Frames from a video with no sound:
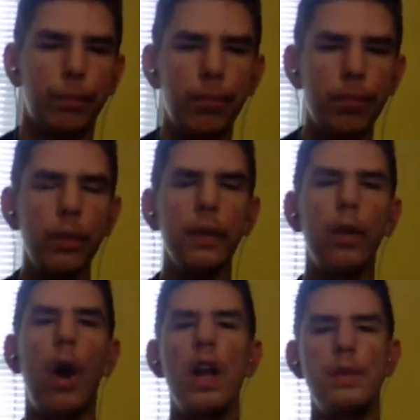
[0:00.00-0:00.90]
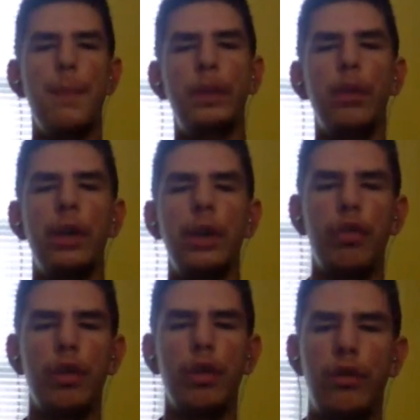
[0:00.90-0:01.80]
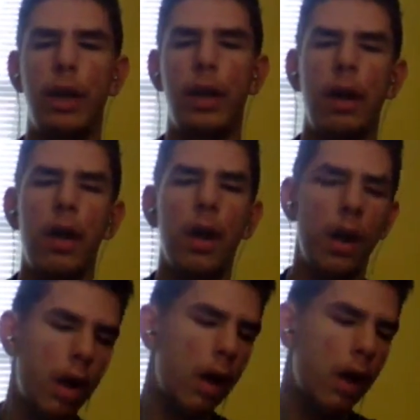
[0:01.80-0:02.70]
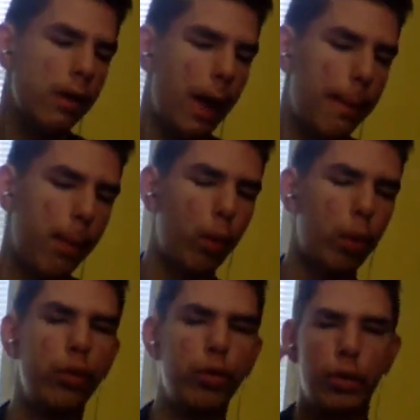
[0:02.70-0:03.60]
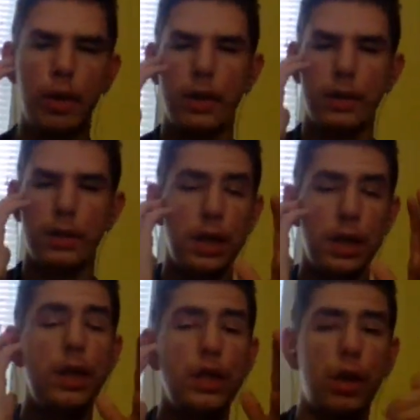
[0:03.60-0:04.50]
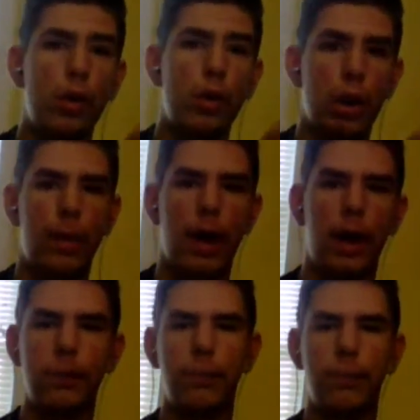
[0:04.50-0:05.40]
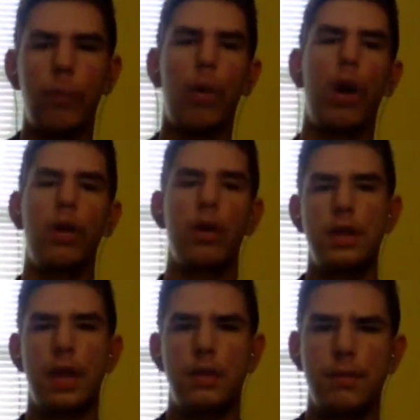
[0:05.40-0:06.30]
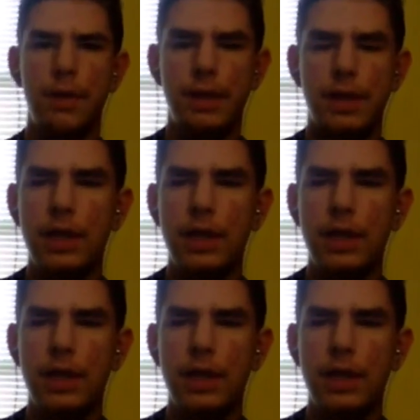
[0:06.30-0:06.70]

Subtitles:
A lot of speculation saying that Bortles, yes, he is a good quarterback, or at least that's this season.